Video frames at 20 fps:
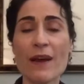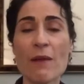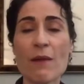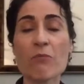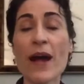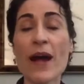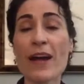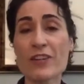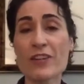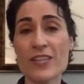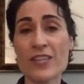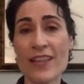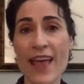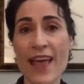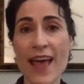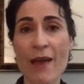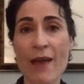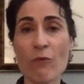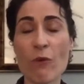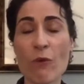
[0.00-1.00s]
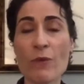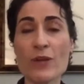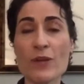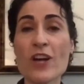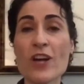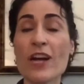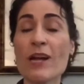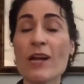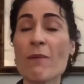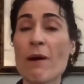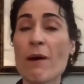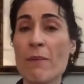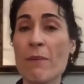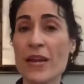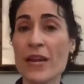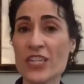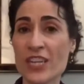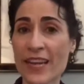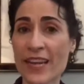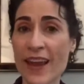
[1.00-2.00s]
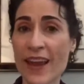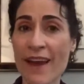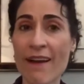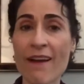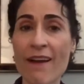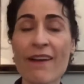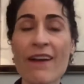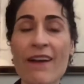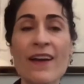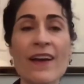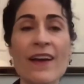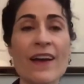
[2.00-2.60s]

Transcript: prior to that when we talk about patient care,